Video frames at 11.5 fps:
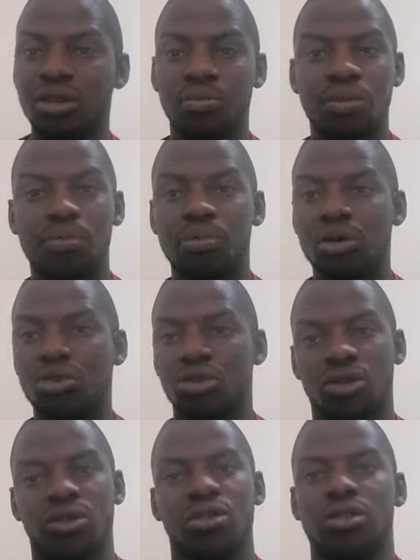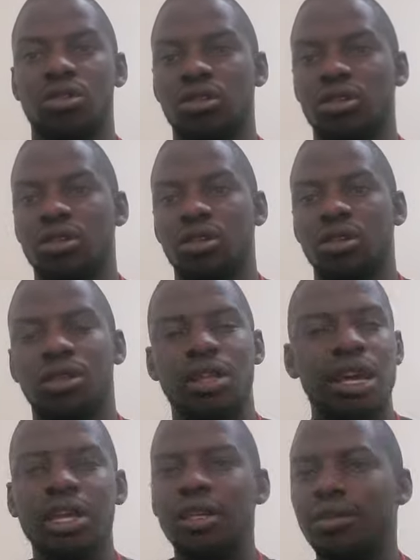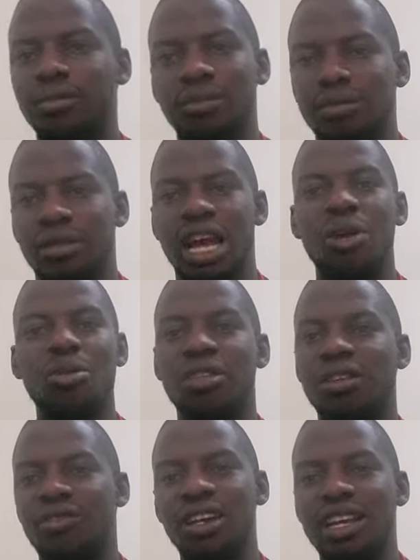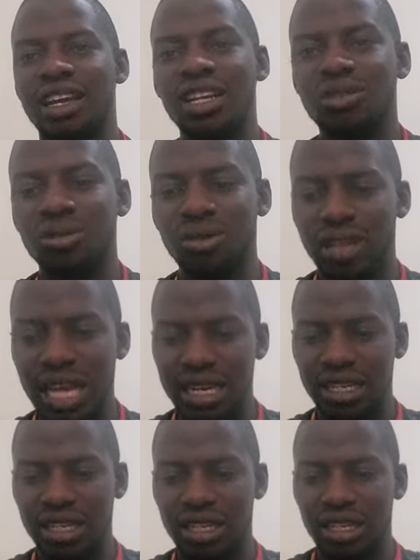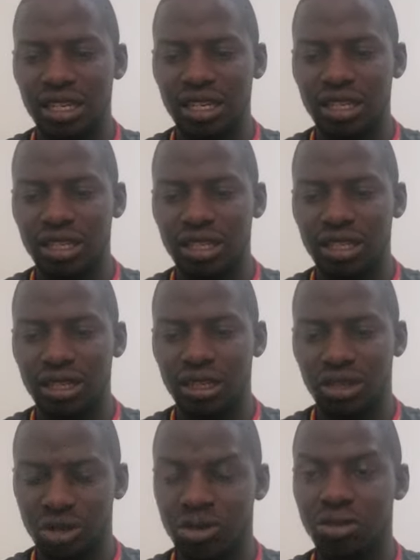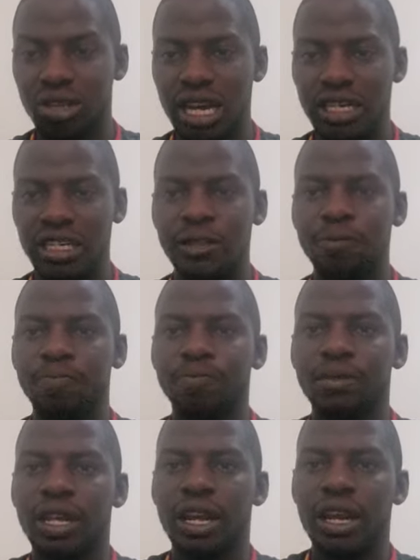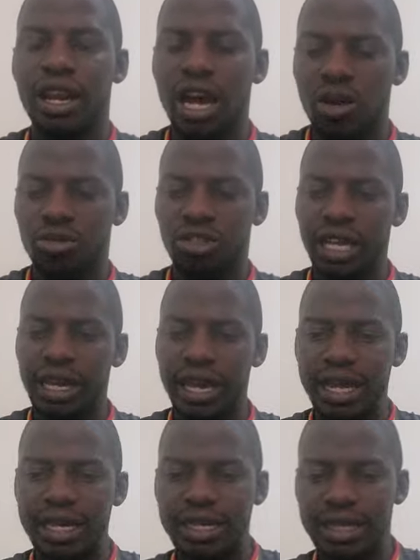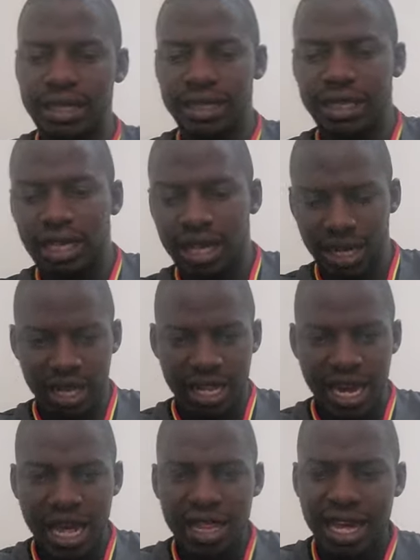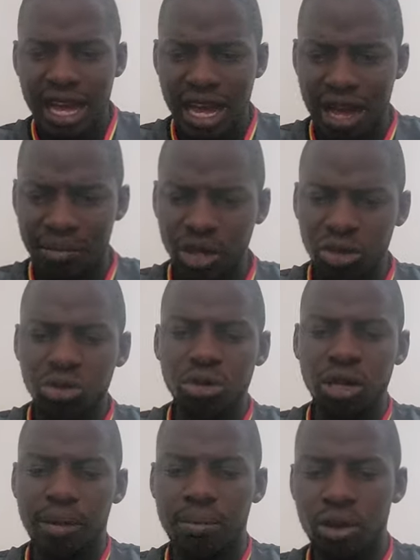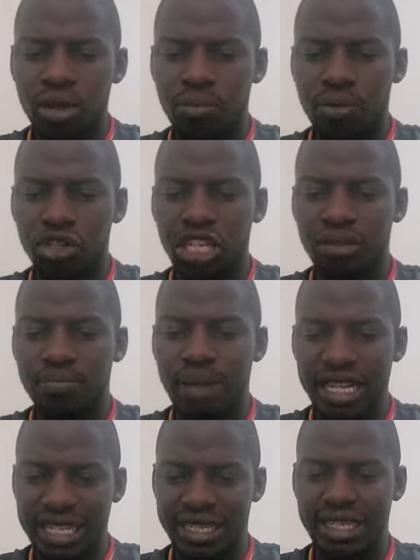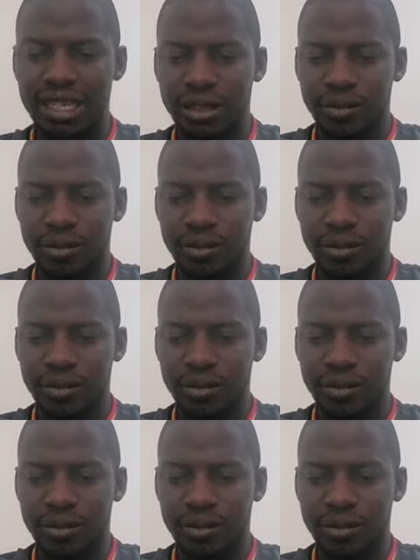proposal, then how will the funder get to know that? Should know that. Now, second, then another, I'm going to talk about the project budget.